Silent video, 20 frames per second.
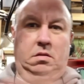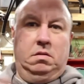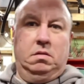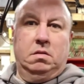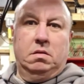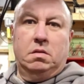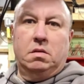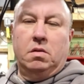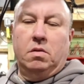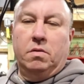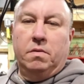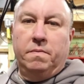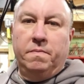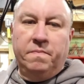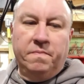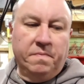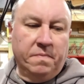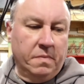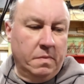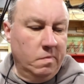So
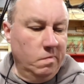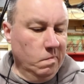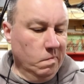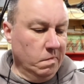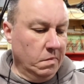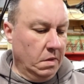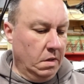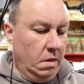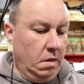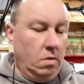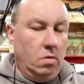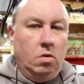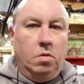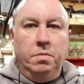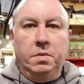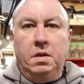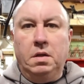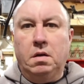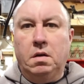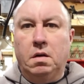he told
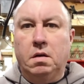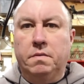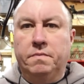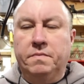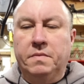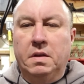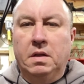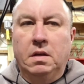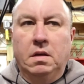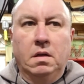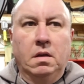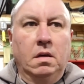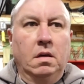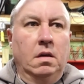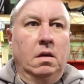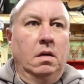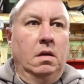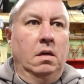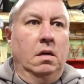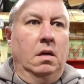me
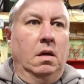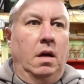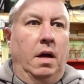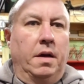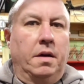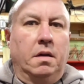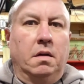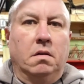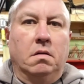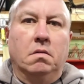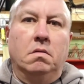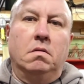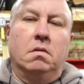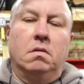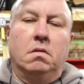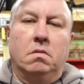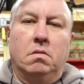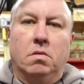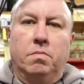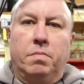I can
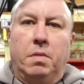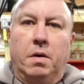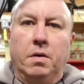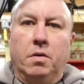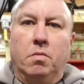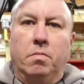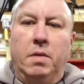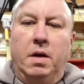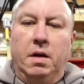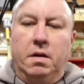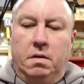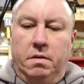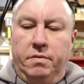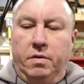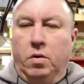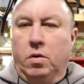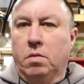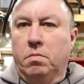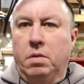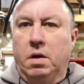probably go back if I
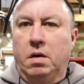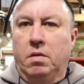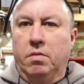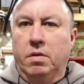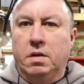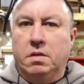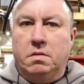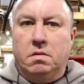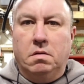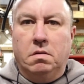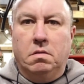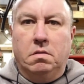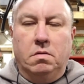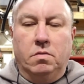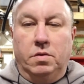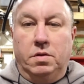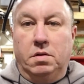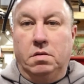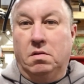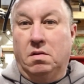want to buy the rest,
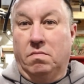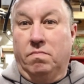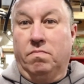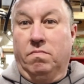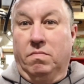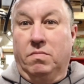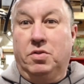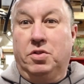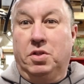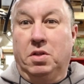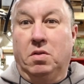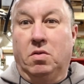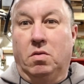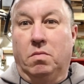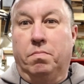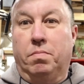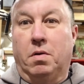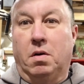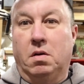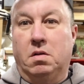which is a shitload of
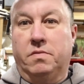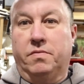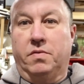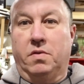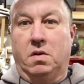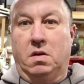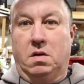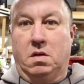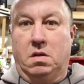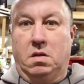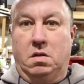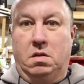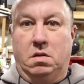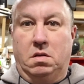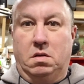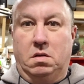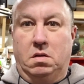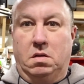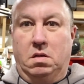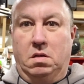parts for
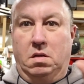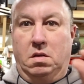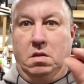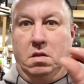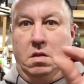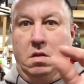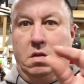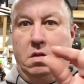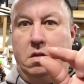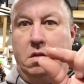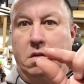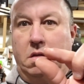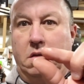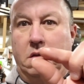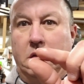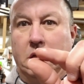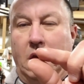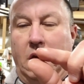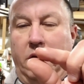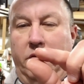the
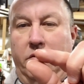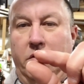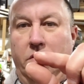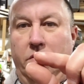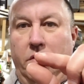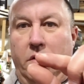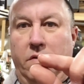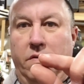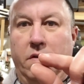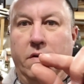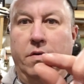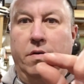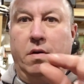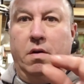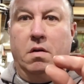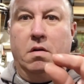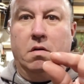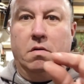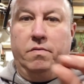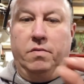like very
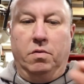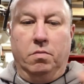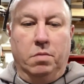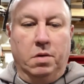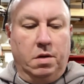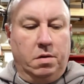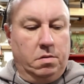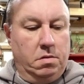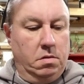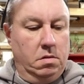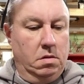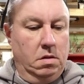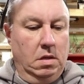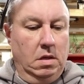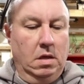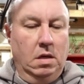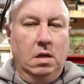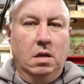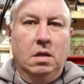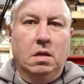few bucks.
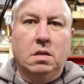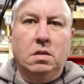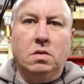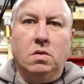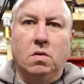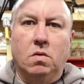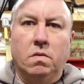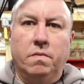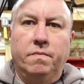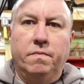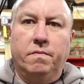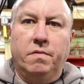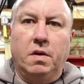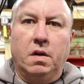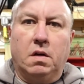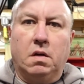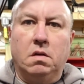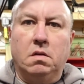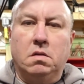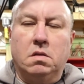So if I
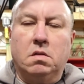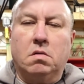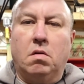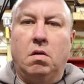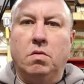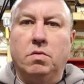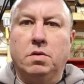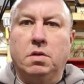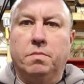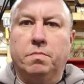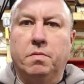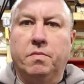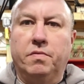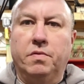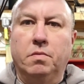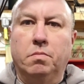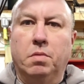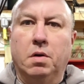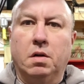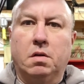could scrounge up a few
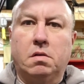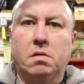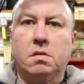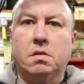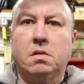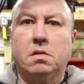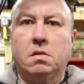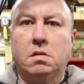bucks